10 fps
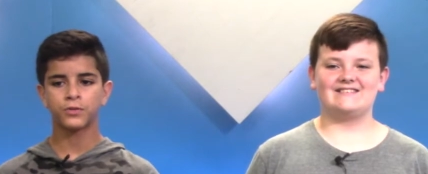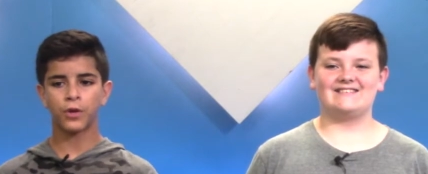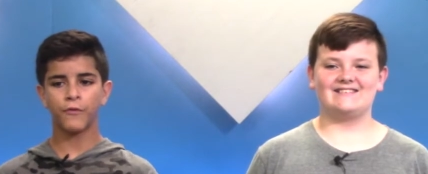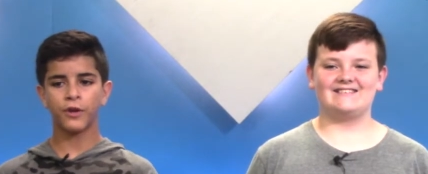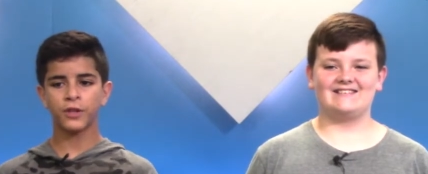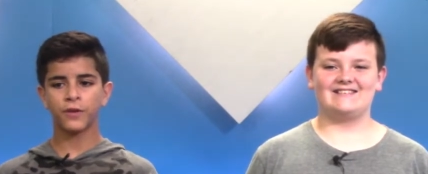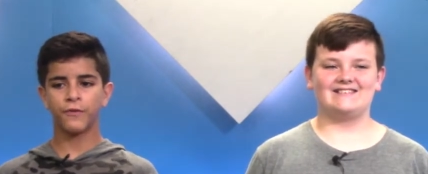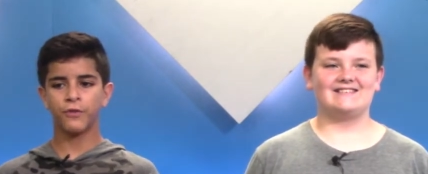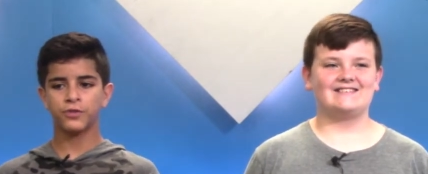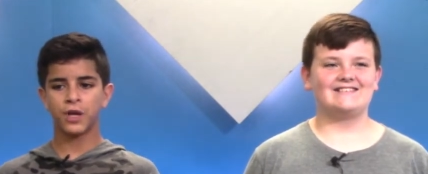Speaker 1: Don't forget the
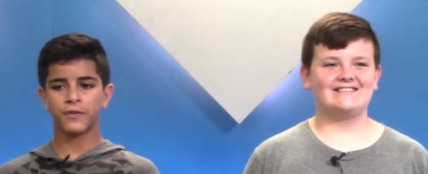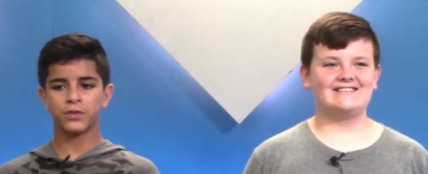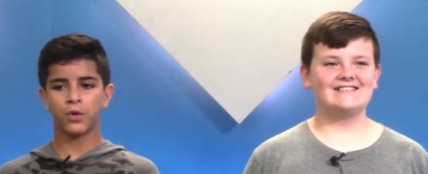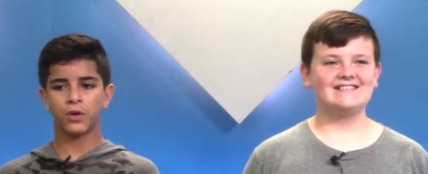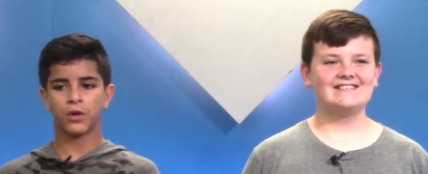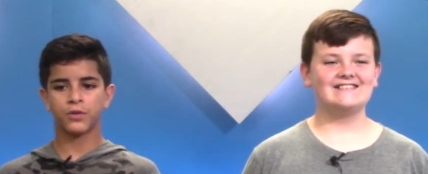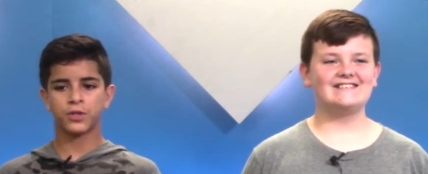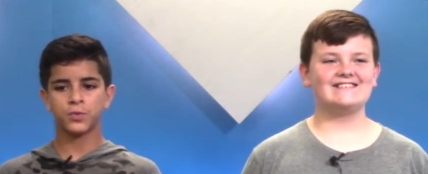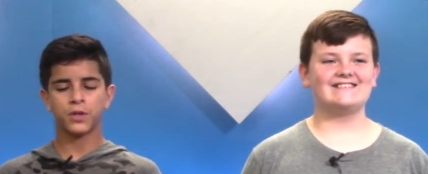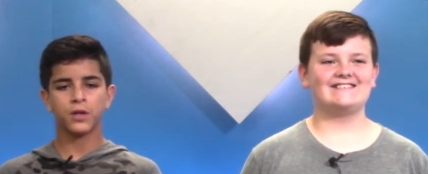food drive is going on
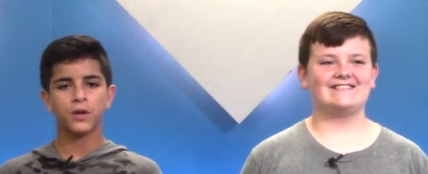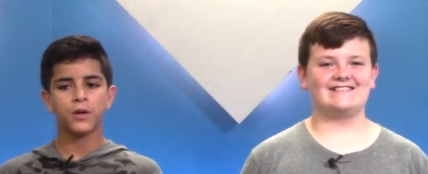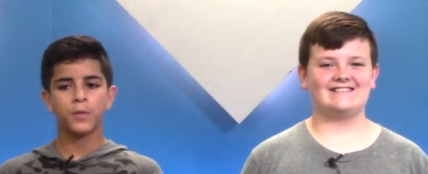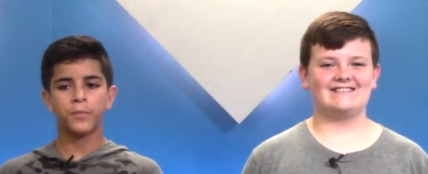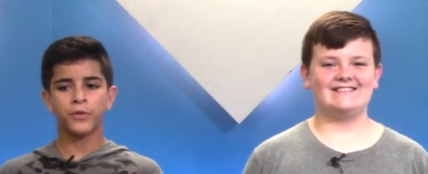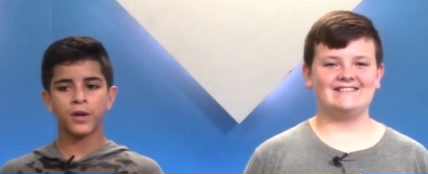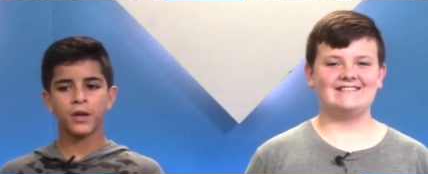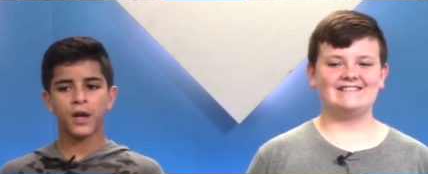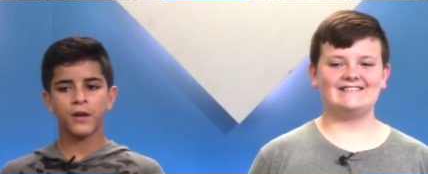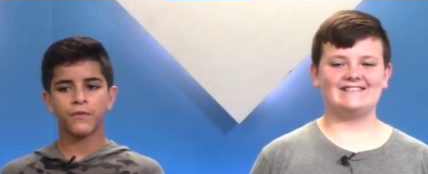this week. Bring
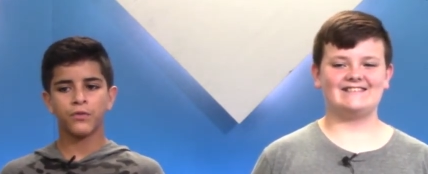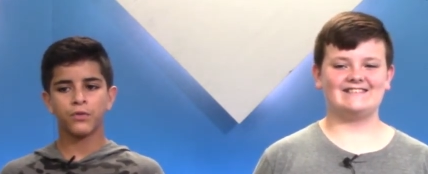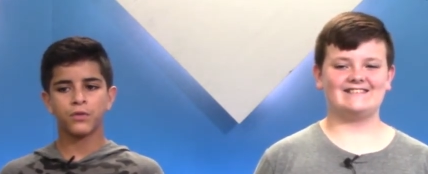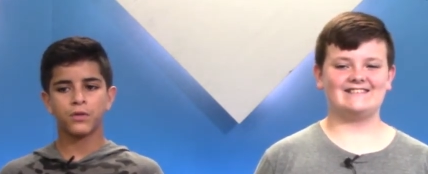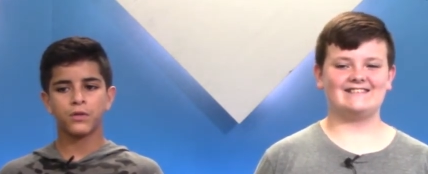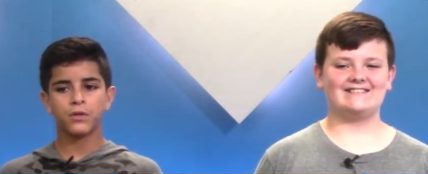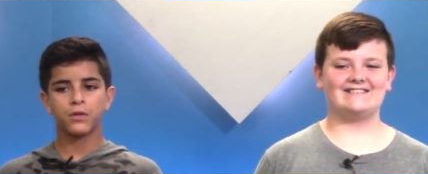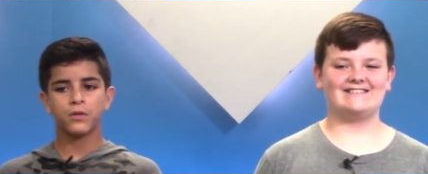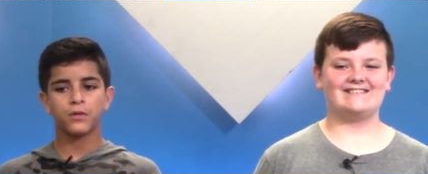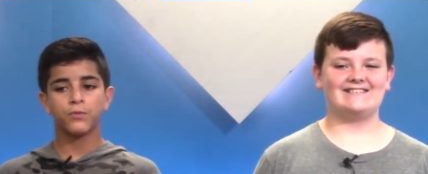canned food,
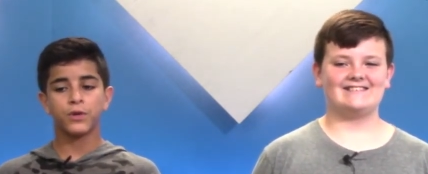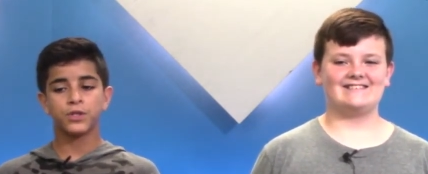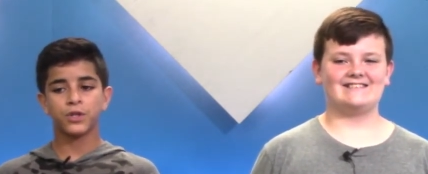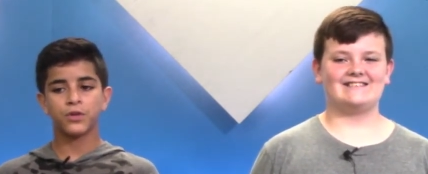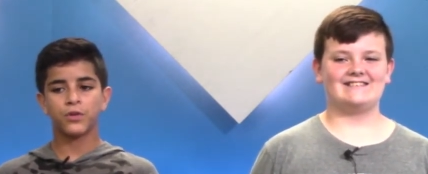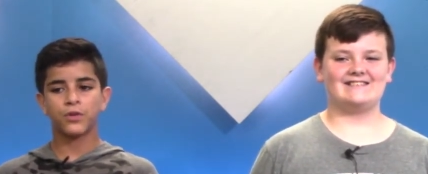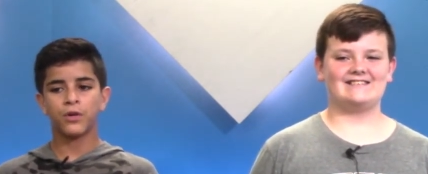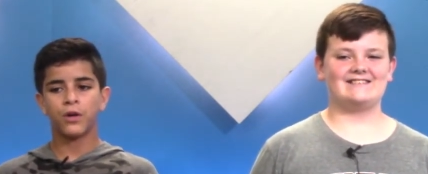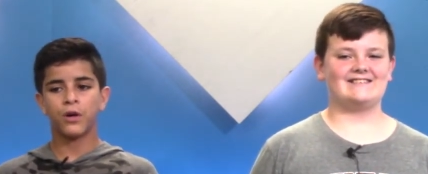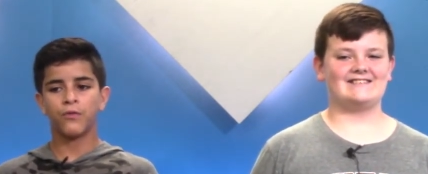reach a
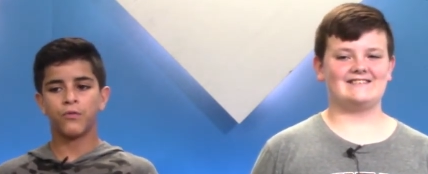goal of